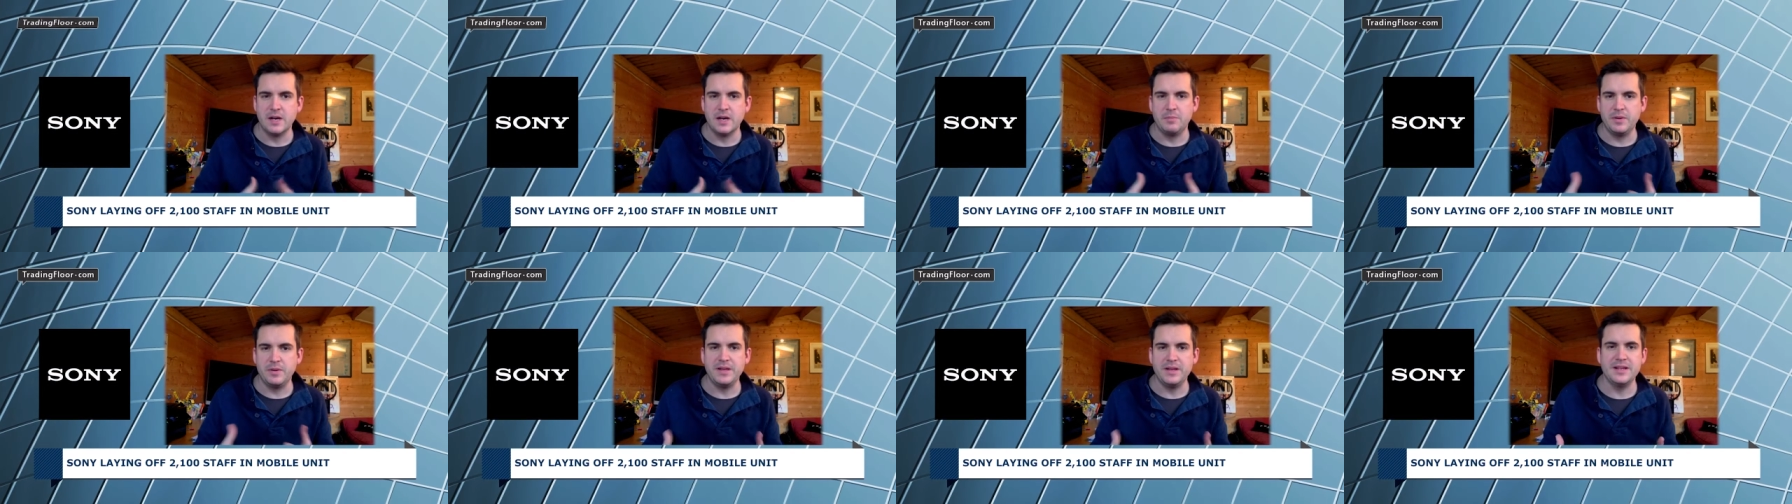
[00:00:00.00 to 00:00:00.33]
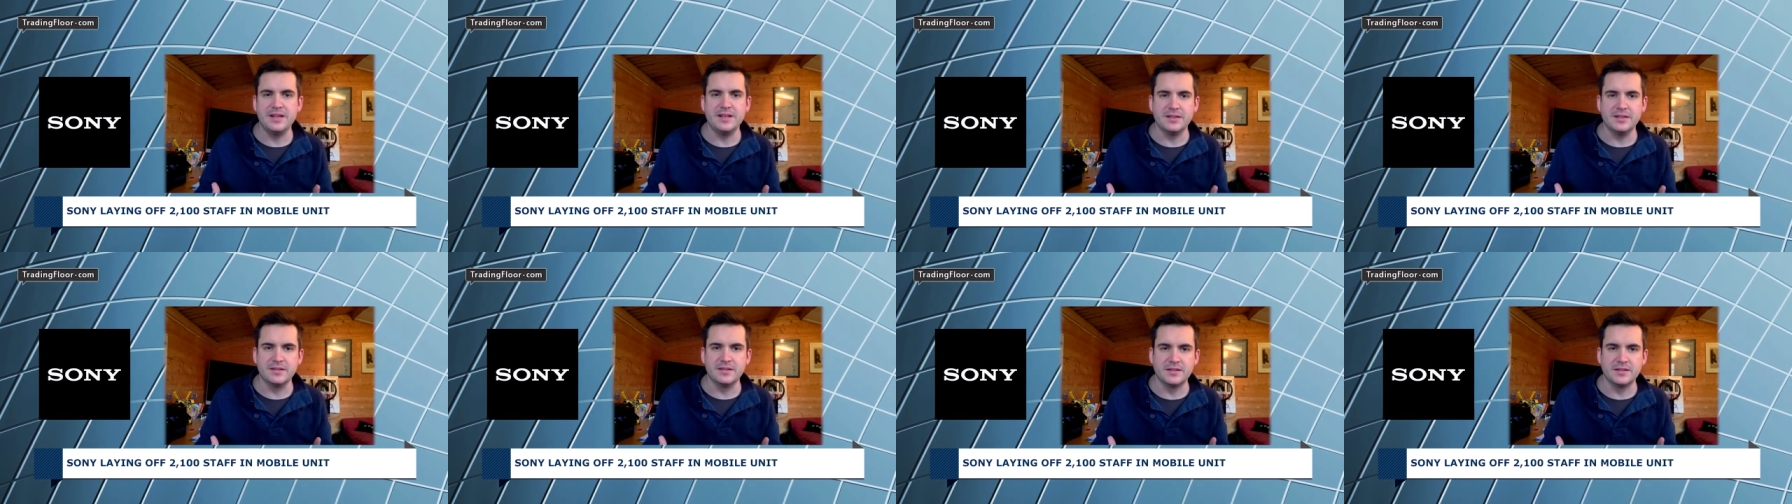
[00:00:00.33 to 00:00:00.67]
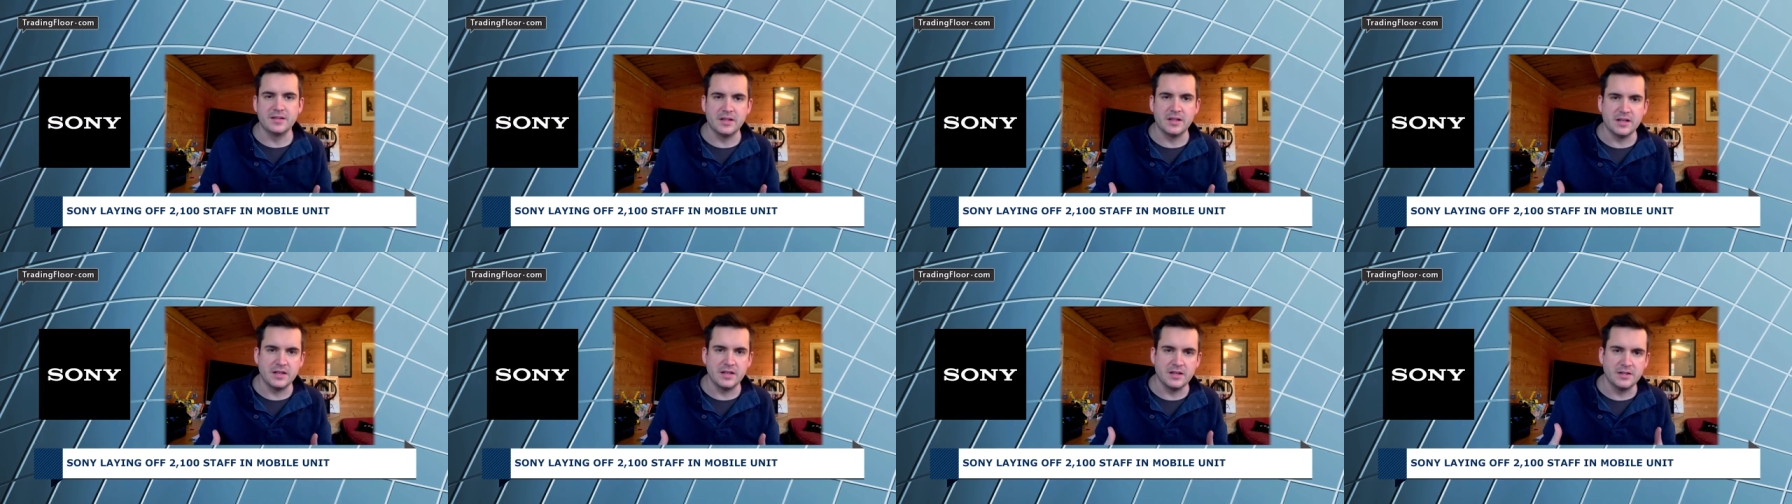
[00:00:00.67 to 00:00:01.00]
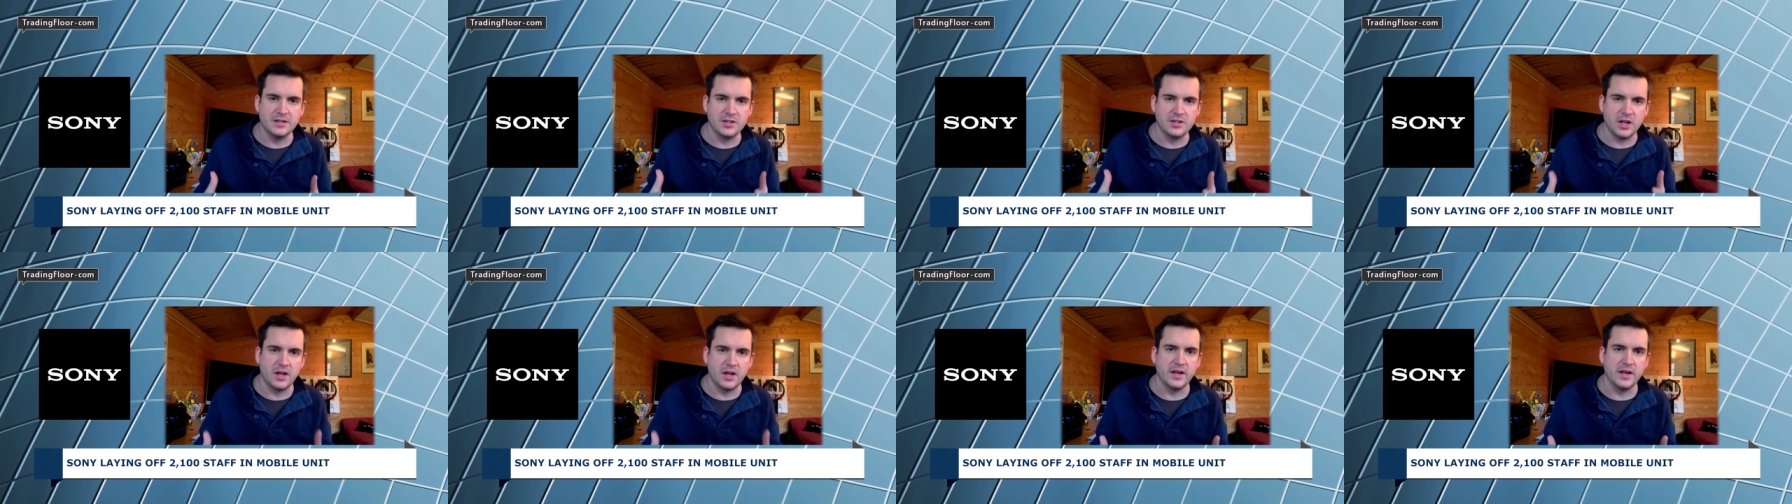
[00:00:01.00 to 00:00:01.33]
appease
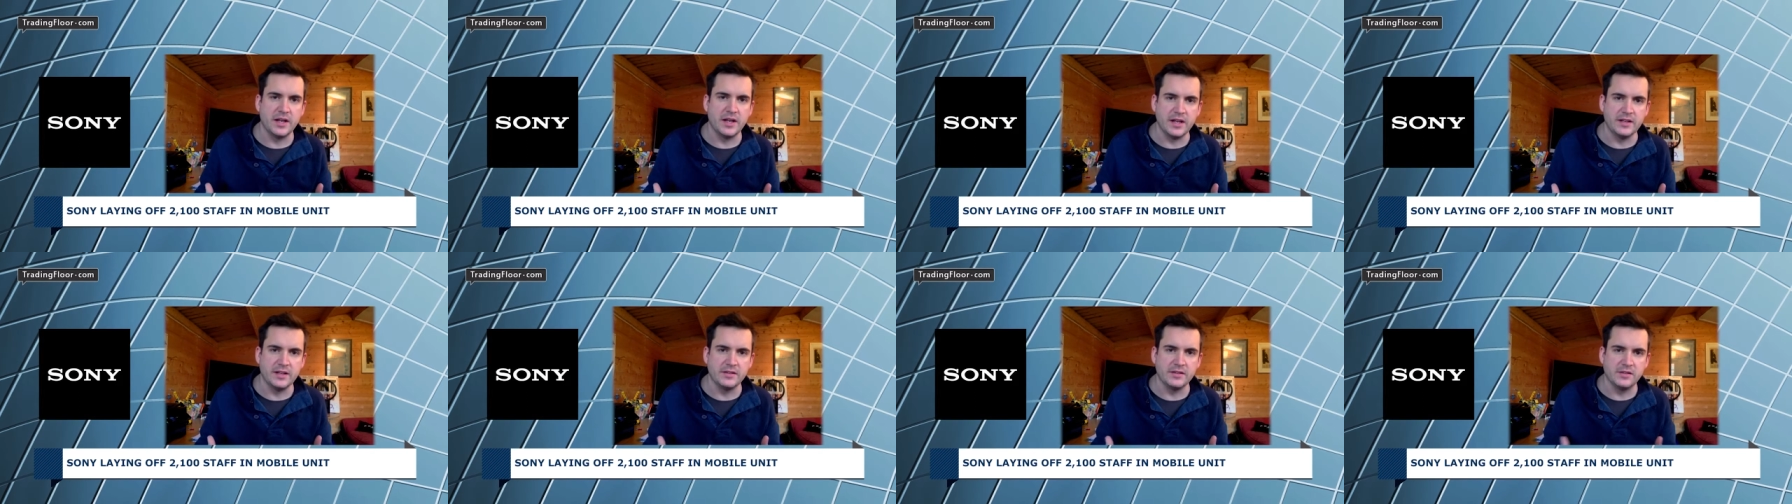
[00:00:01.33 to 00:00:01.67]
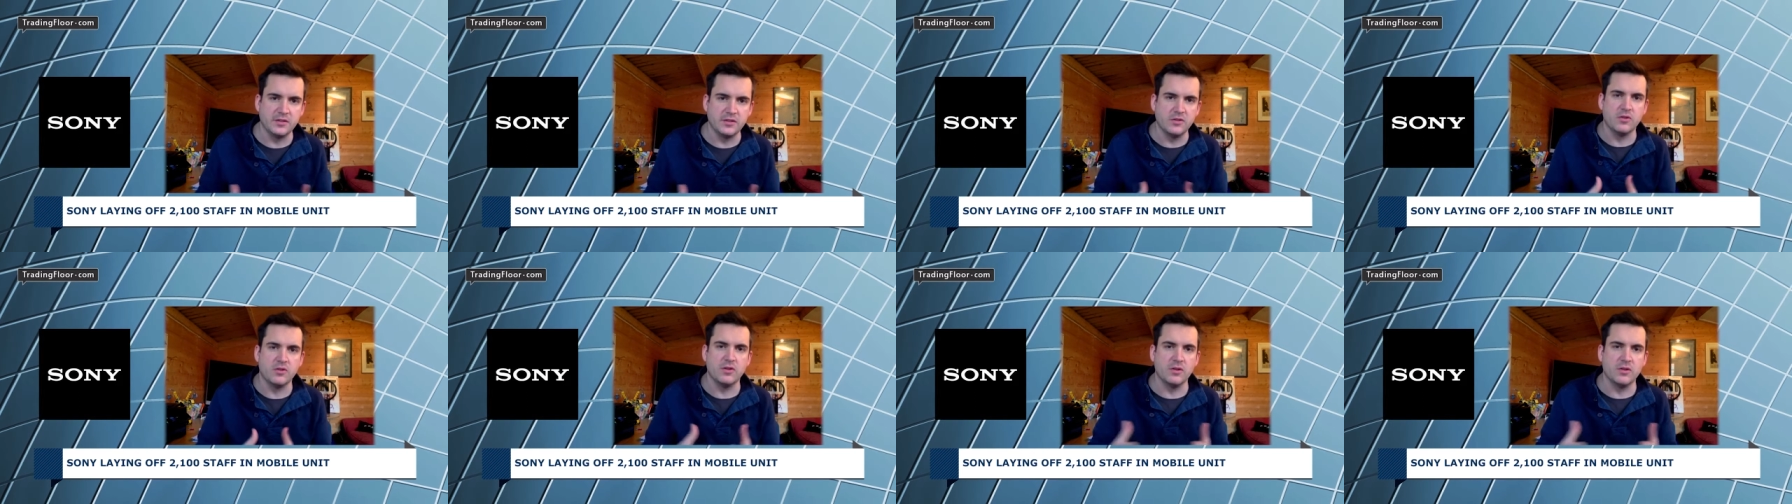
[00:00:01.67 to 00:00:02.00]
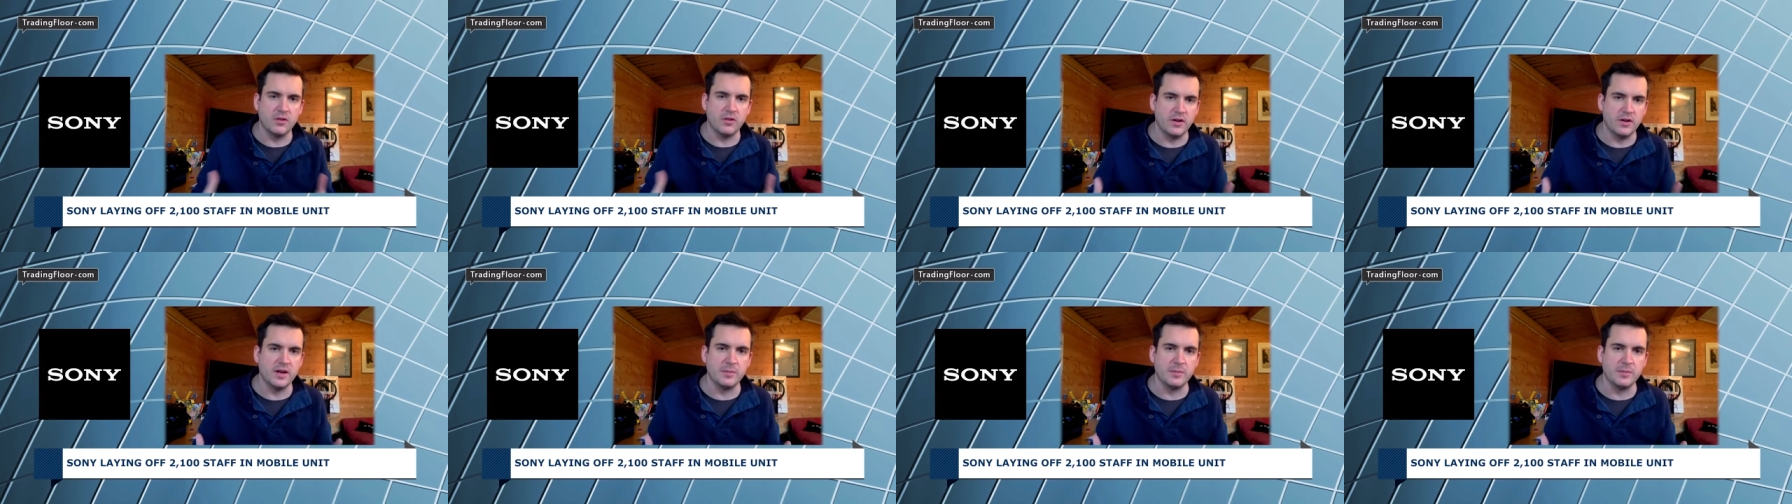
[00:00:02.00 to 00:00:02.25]
the Chinese or,